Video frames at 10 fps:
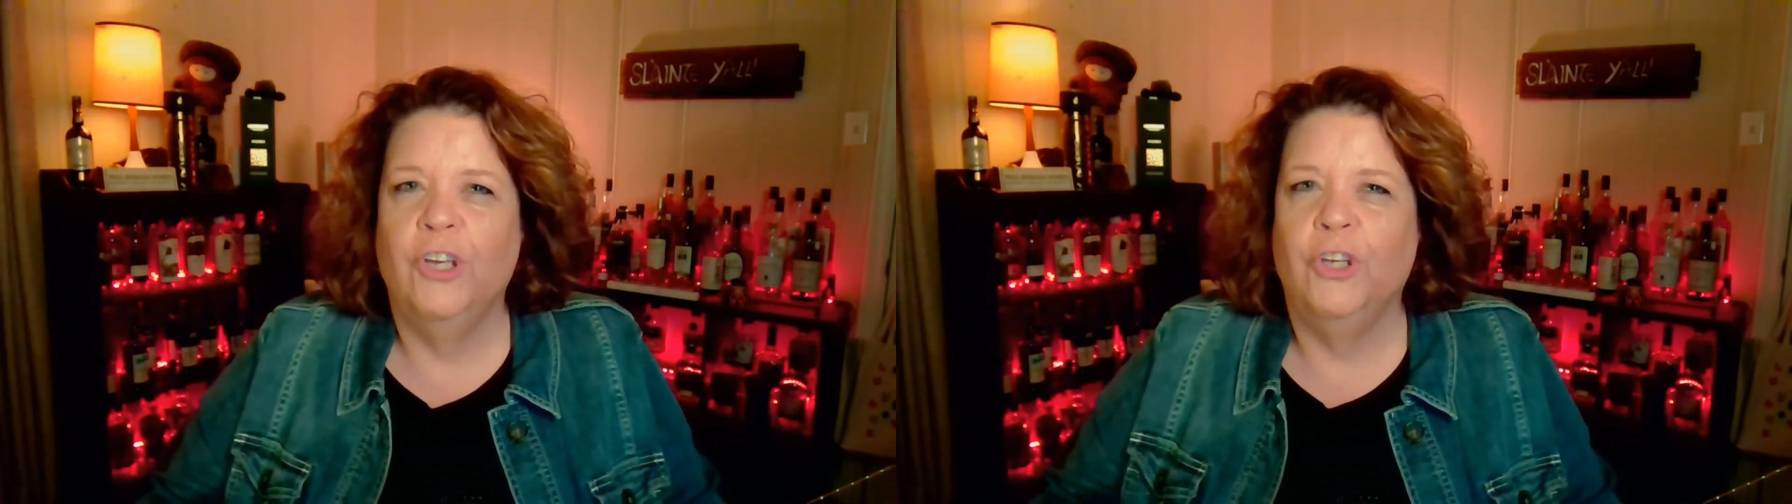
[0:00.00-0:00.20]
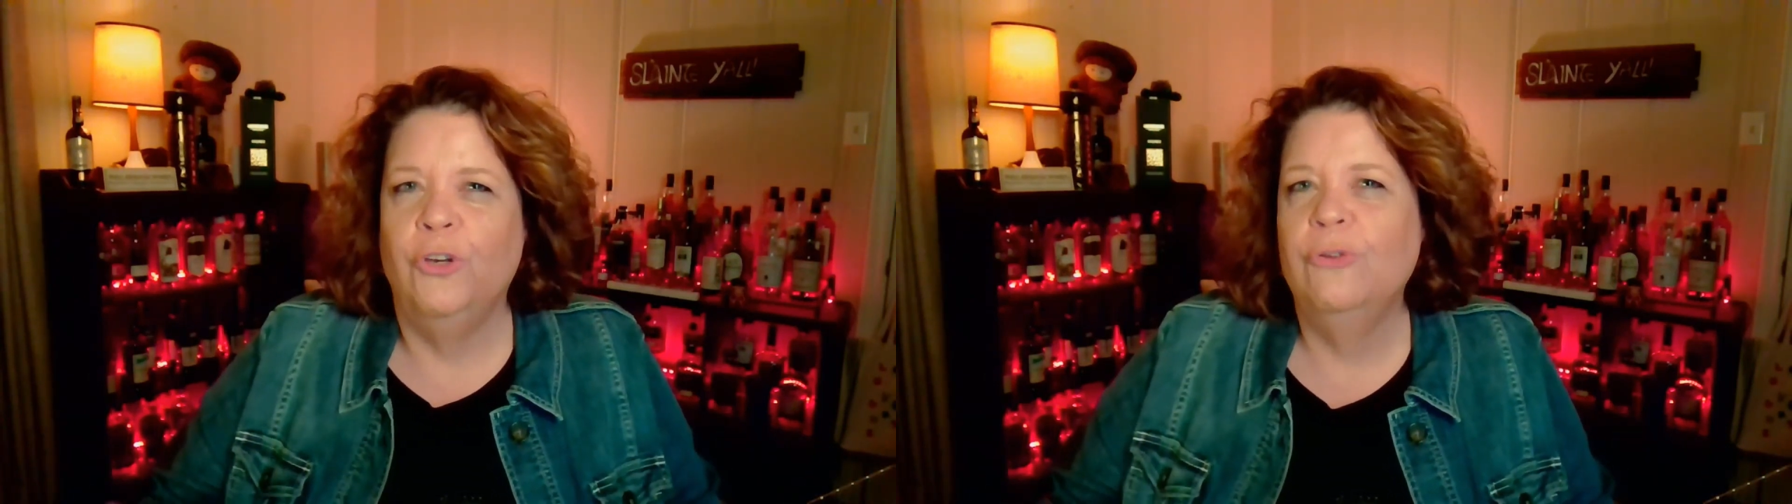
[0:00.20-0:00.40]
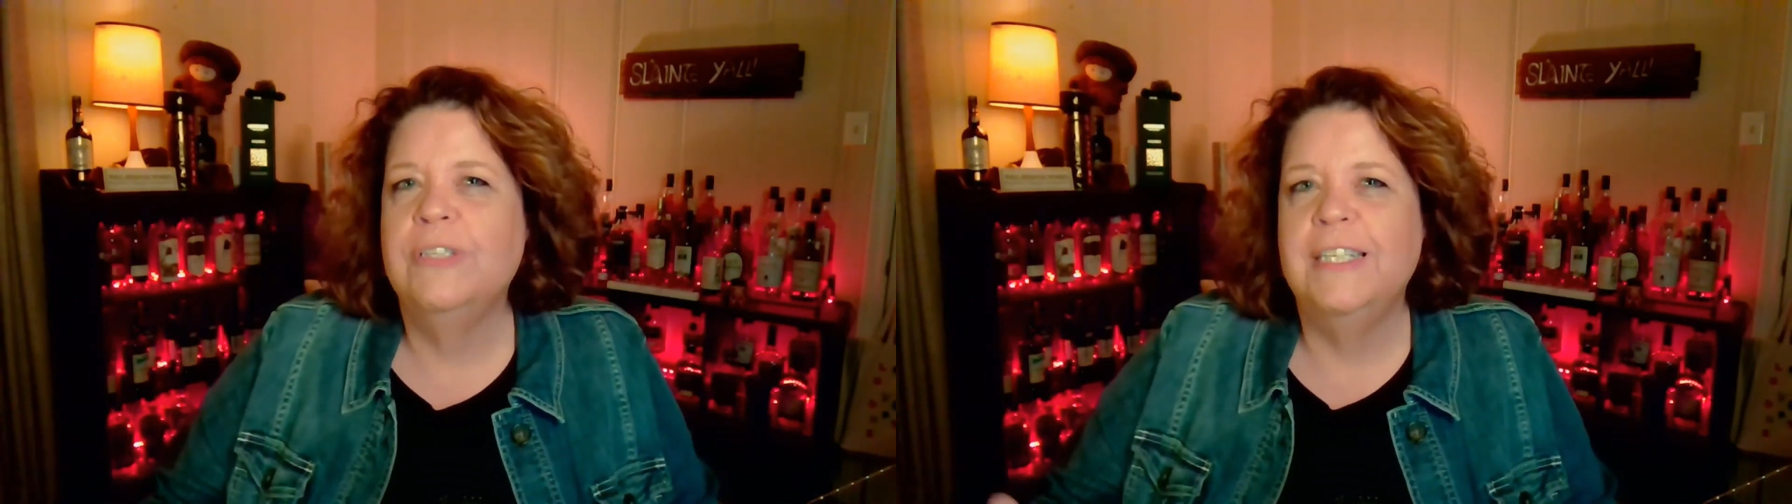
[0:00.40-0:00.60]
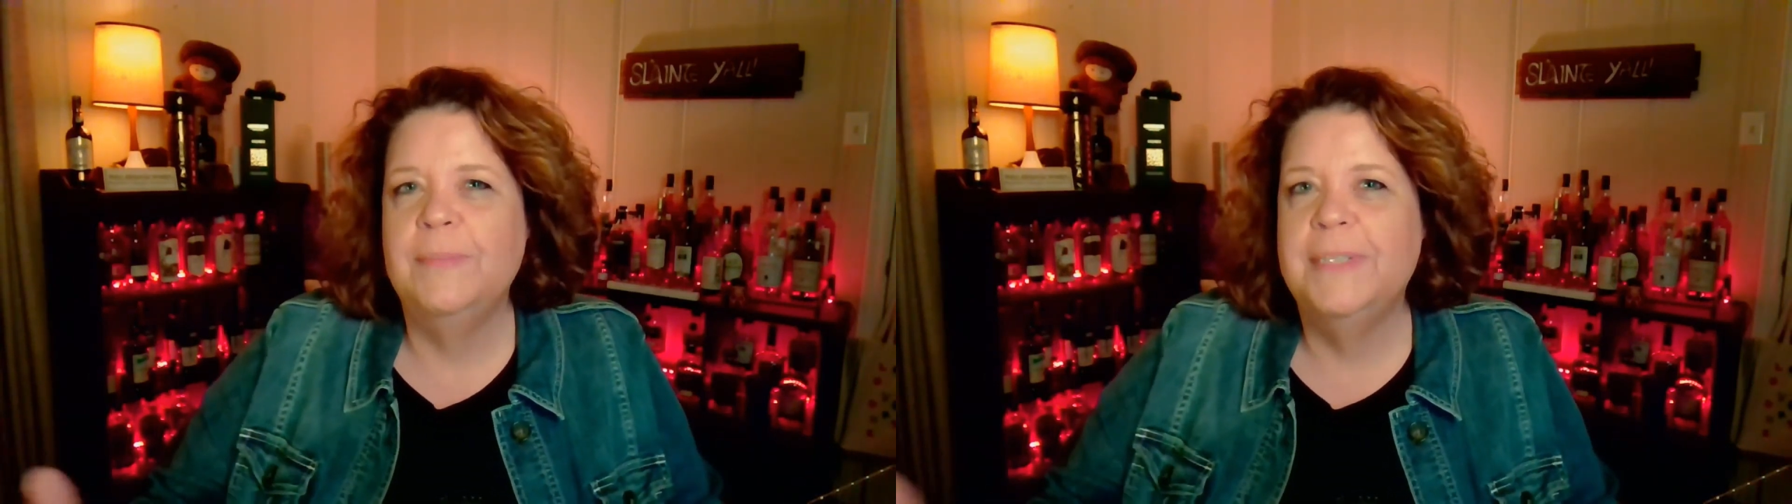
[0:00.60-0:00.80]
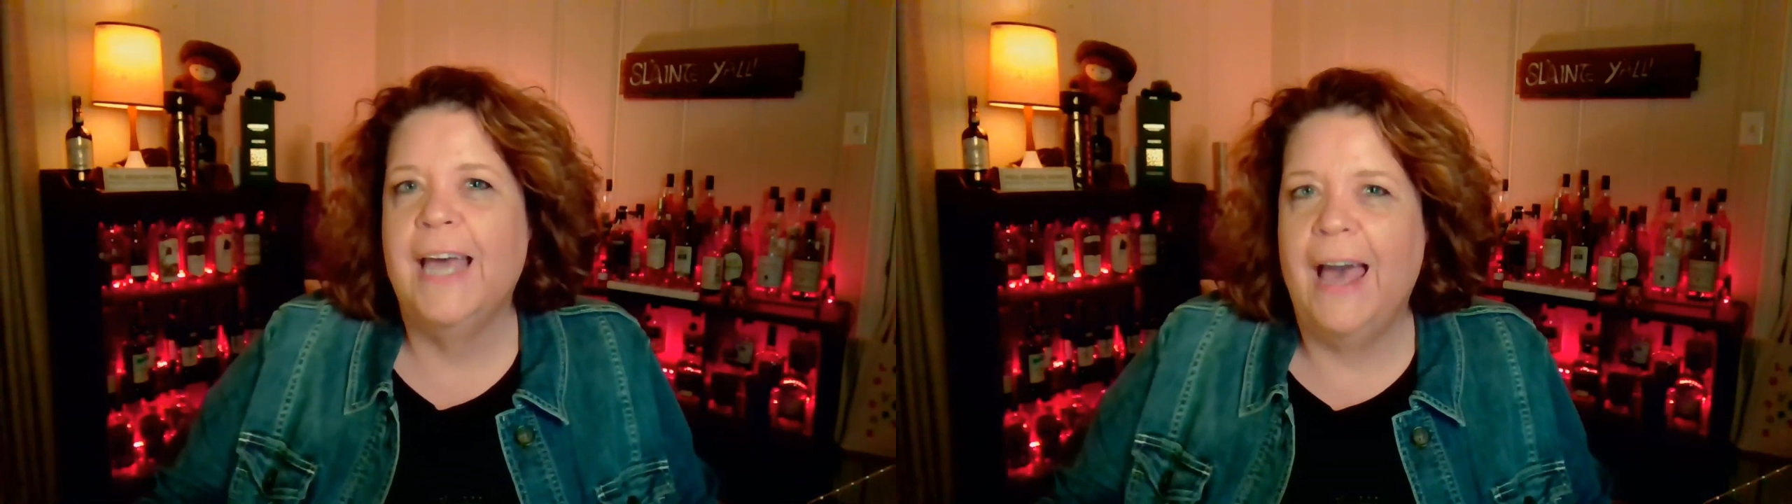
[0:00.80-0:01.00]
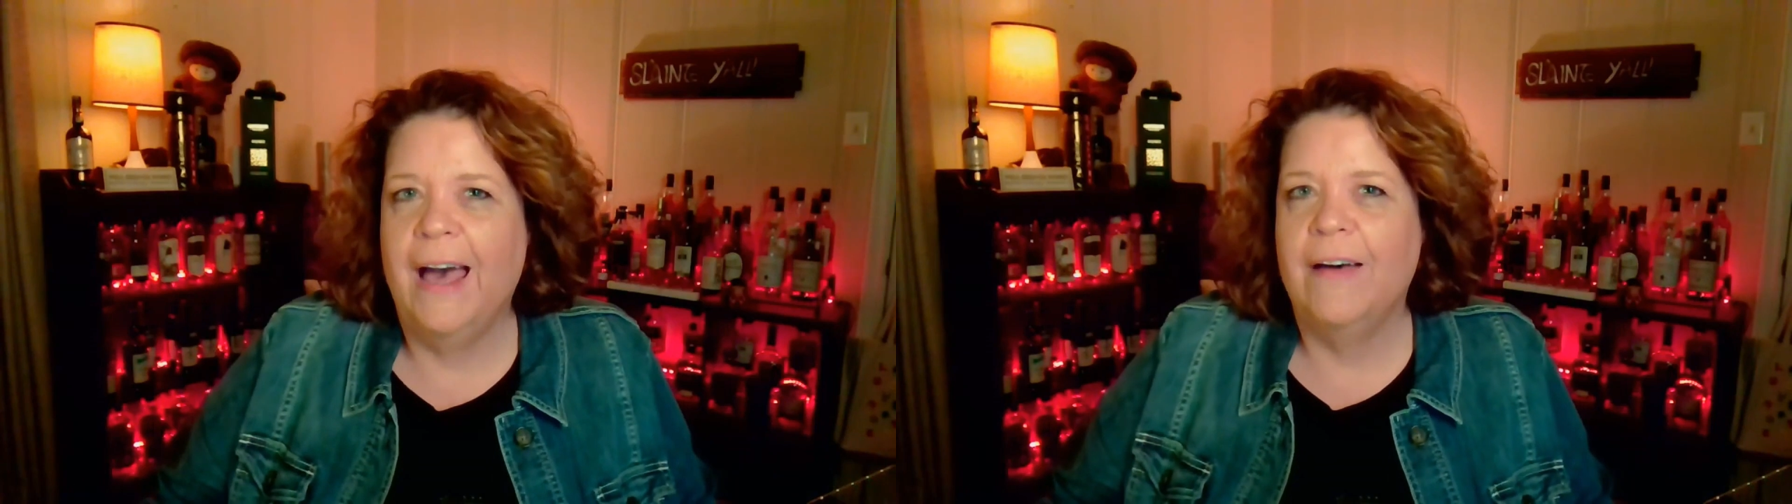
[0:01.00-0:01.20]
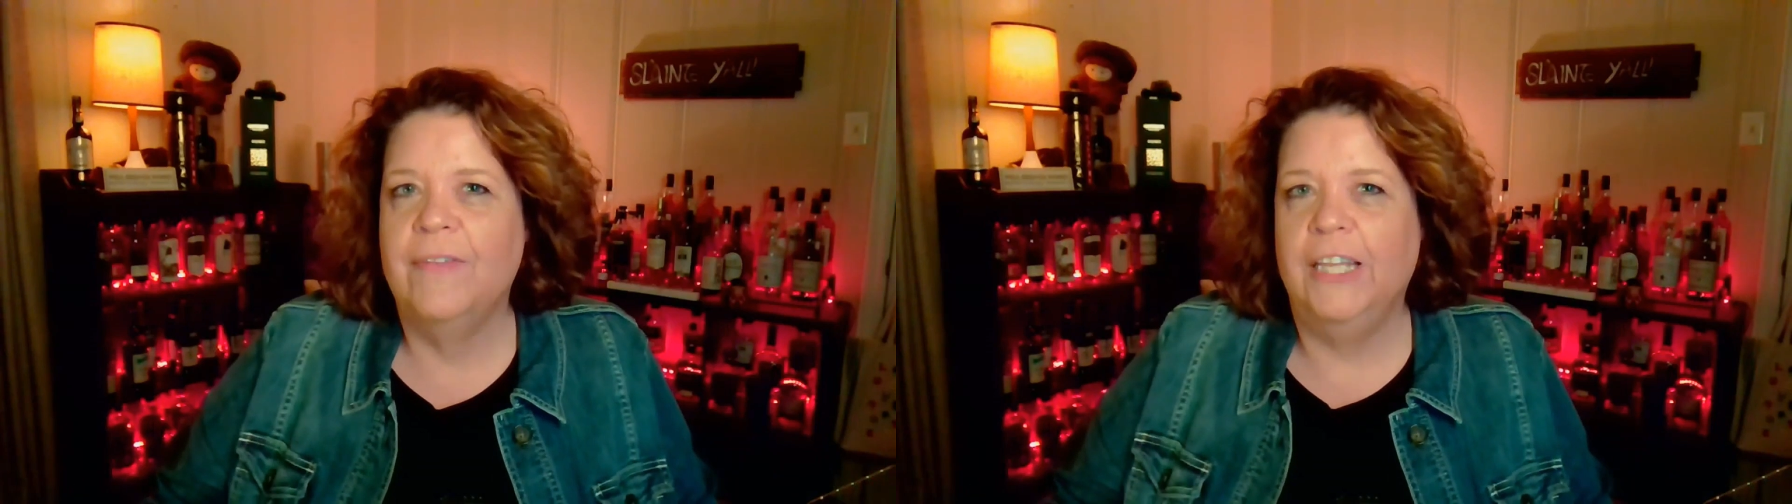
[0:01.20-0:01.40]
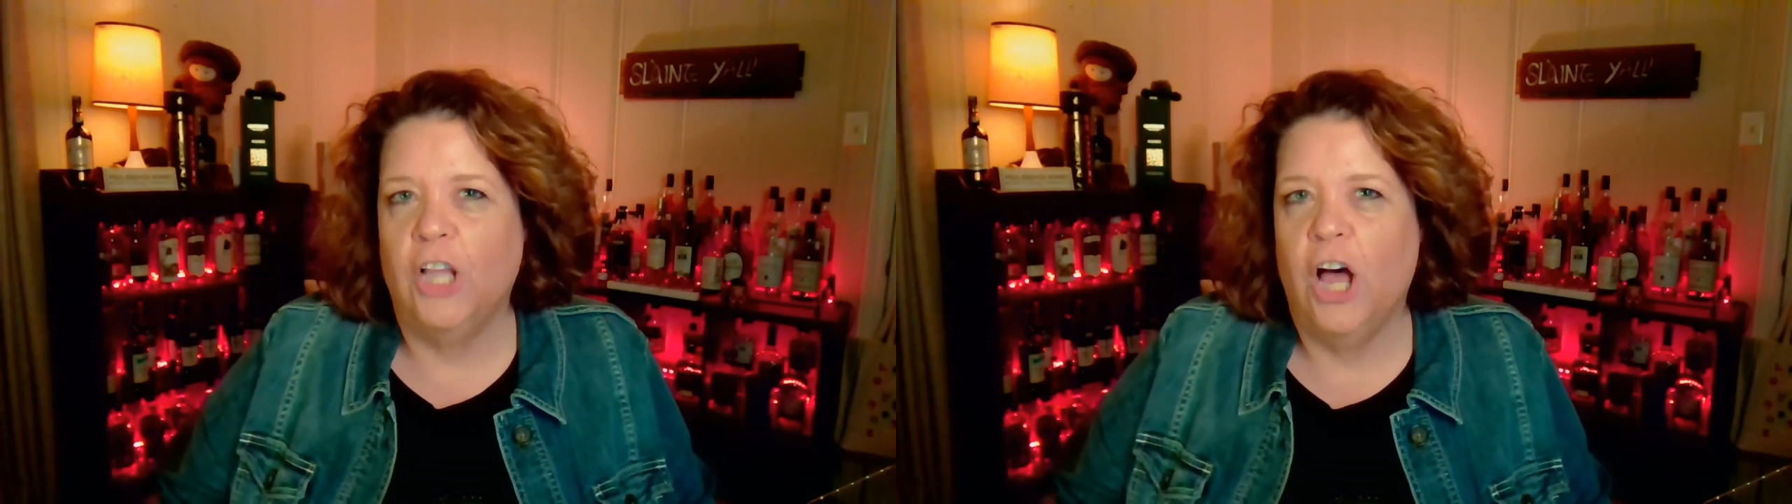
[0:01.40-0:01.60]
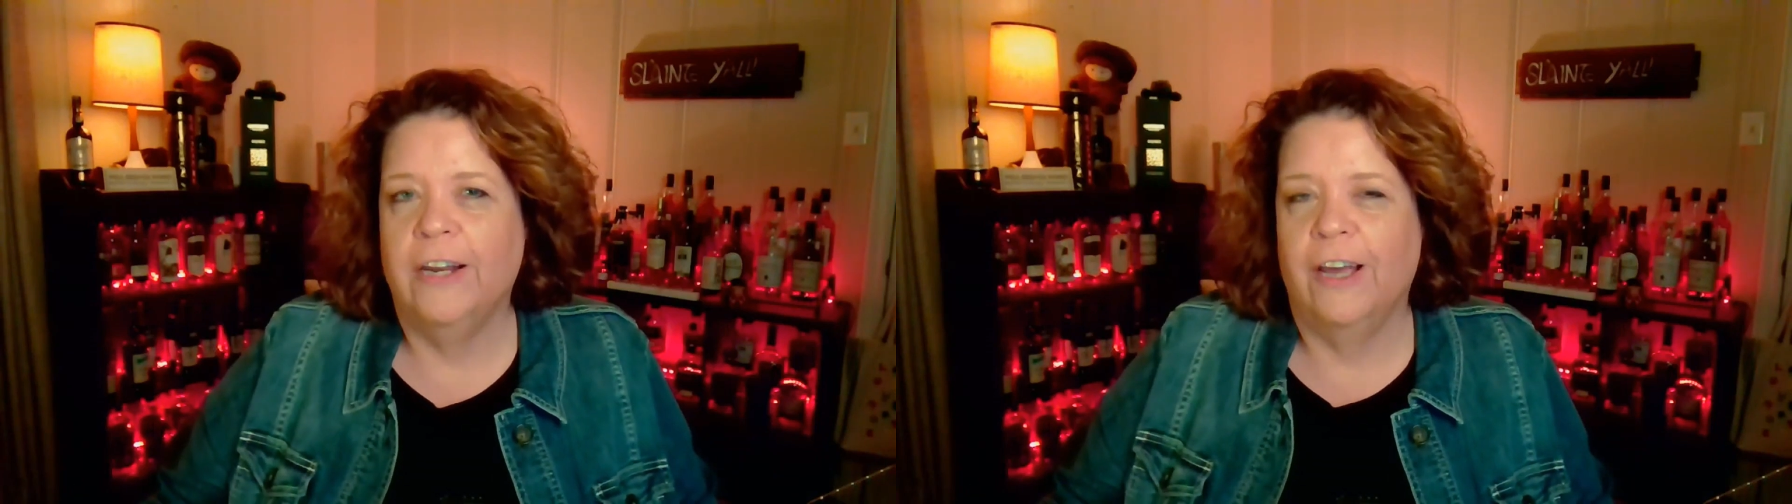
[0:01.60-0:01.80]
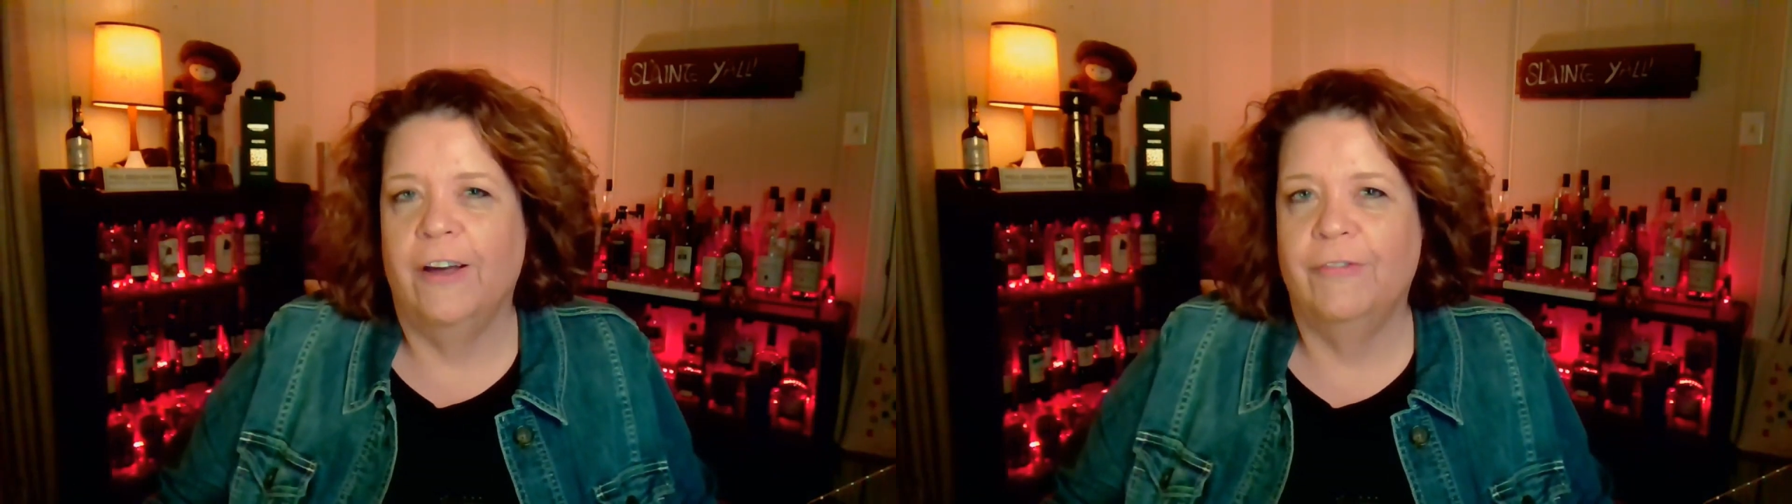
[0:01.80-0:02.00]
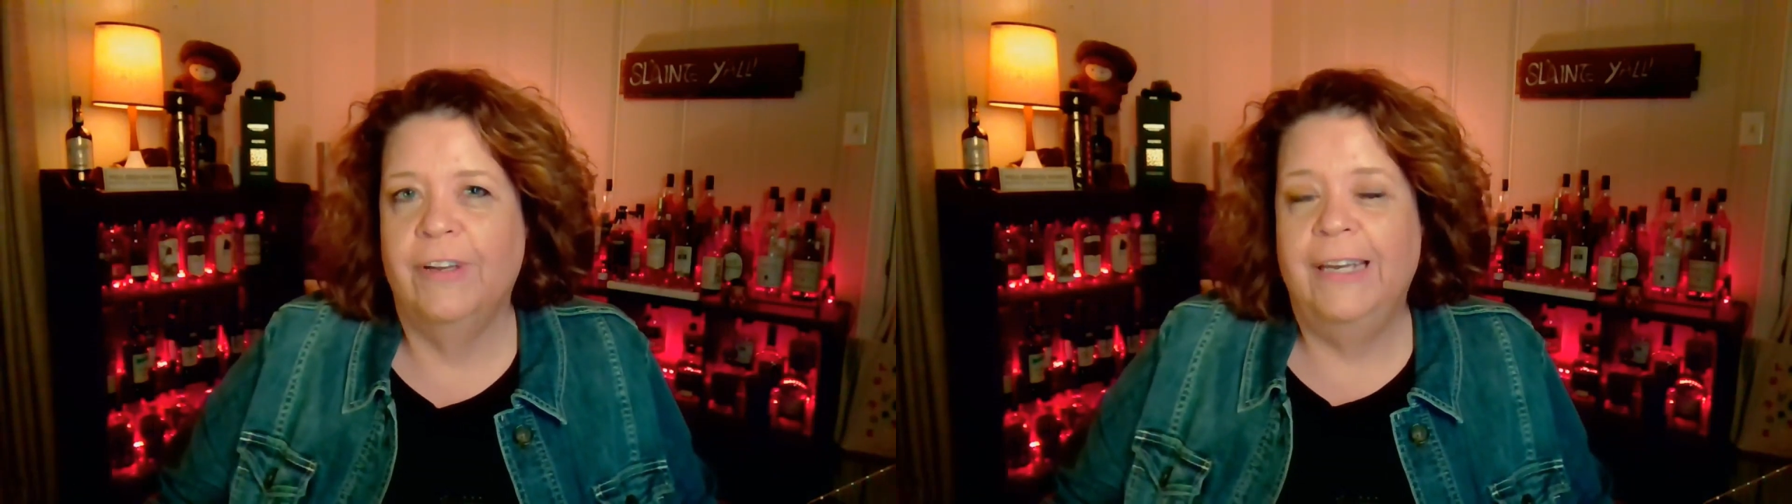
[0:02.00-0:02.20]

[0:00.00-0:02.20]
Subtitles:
you seem to have a lot of.